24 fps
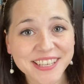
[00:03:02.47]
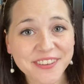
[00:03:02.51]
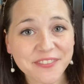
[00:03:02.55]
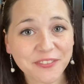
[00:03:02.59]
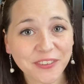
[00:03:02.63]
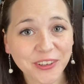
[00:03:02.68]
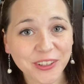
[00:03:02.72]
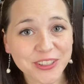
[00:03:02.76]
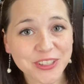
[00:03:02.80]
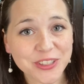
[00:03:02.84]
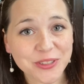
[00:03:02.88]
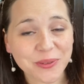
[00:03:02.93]

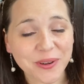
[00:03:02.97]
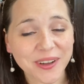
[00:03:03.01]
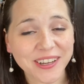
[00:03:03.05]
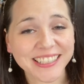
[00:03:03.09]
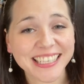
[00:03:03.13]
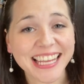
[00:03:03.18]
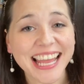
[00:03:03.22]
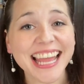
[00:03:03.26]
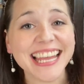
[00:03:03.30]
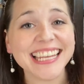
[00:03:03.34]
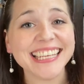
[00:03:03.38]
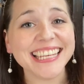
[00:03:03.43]
first one,
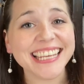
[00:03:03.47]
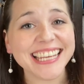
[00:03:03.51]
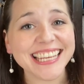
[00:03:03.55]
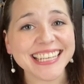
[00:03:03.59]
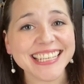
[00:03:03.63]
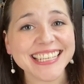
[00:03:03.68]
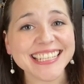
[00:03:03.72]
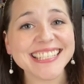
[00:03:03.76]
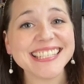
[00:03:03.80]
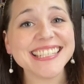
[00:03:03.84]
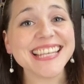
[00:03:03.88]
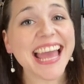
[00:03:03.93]
and it
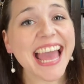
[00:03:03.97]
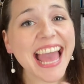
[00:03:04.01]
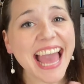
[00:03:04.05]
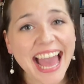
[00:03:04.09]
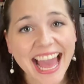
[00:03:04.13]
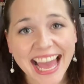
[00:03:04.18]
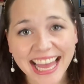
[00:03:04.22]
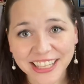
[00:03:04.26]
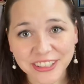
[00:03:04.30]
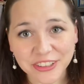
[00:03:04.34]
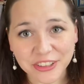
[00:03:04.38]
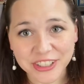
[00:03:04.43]
is
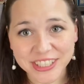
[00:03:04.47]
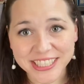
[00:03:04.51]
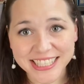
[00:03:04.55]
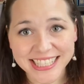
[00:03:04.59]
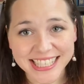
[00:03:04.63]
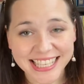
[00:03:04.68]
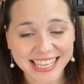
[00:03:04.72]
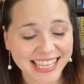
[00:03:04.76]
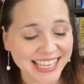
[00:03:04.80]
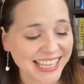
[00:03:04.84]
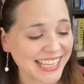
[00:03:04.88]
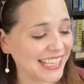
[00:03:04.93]
Hagrid's
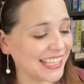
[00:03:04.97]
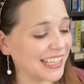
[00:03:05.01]
key.